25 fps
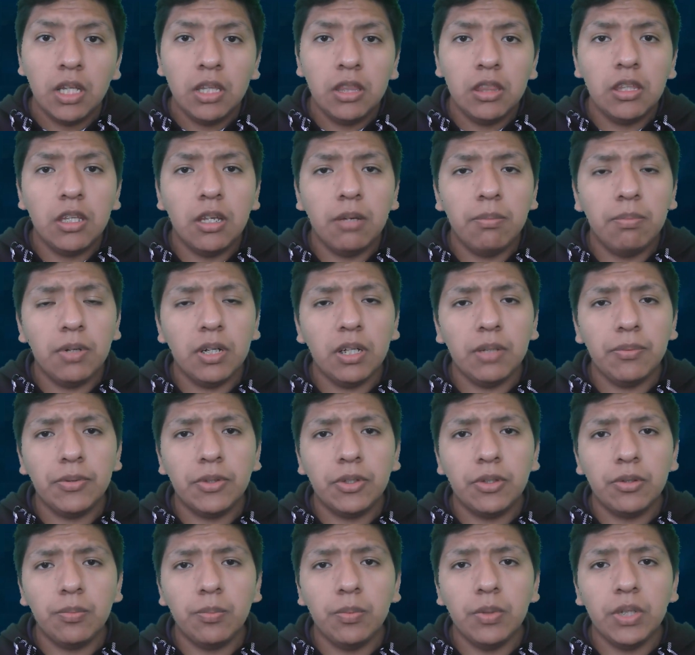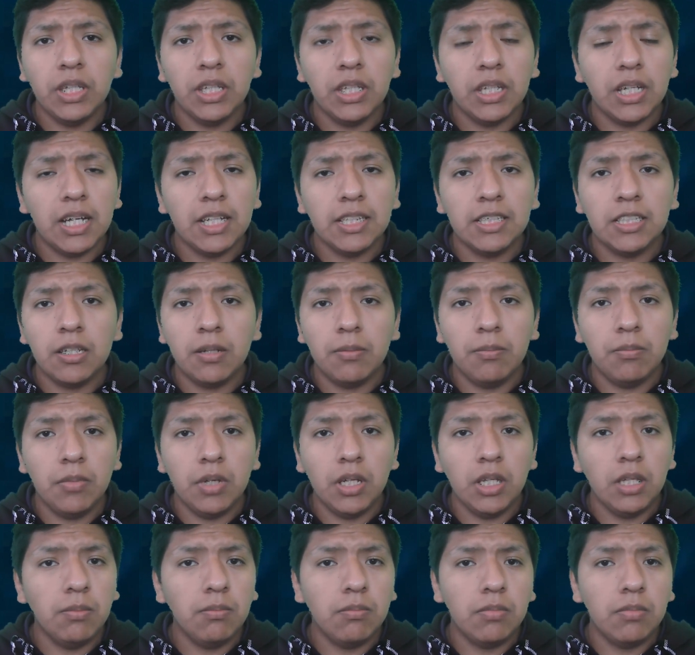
The verb to be as a main